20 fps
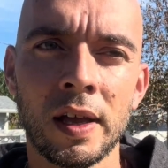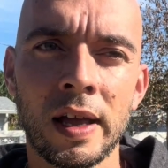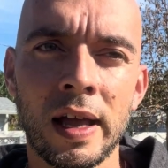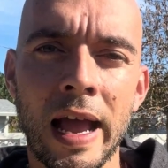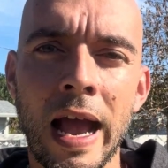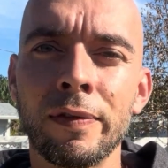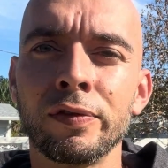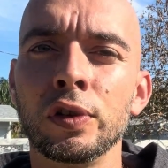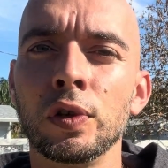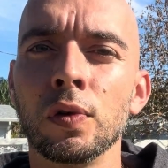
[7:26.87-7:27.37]

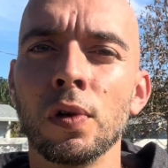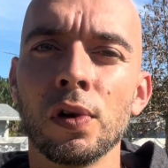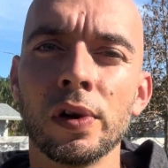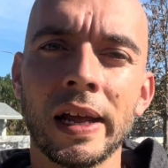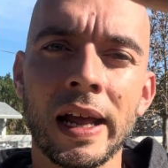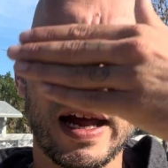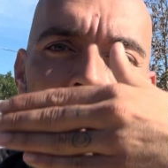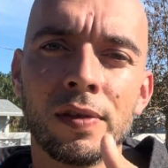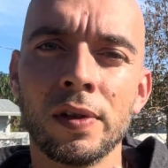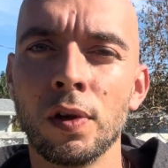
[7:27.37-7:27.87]
after you already
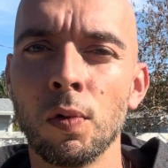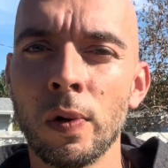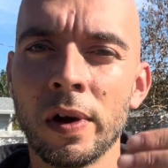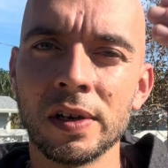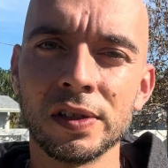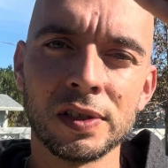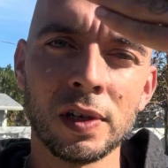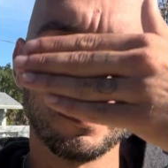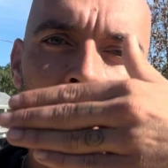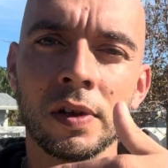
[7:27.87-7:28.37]
had the
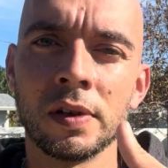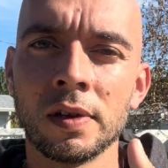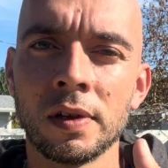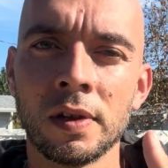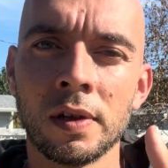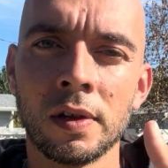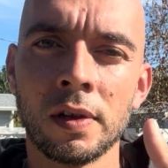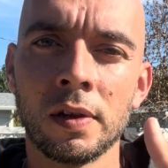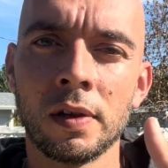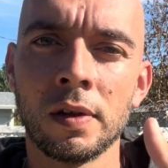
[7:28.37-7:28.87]
awareness of it,
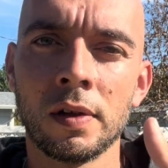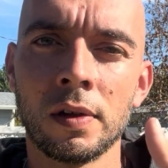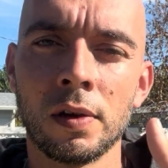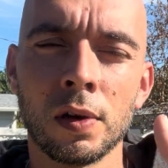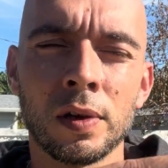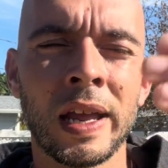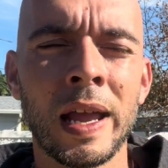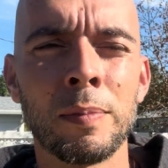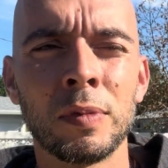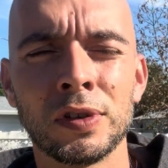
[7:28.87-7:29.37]
or
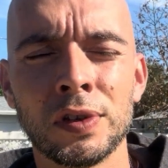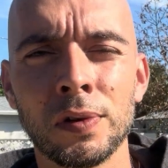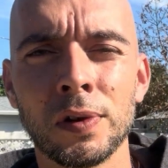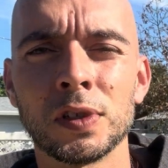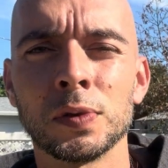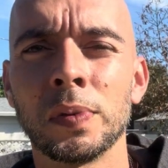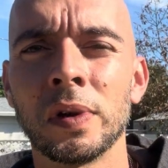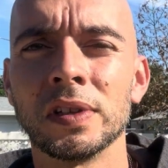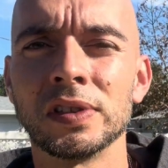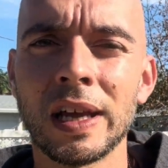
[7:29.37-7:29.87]
it came into your experience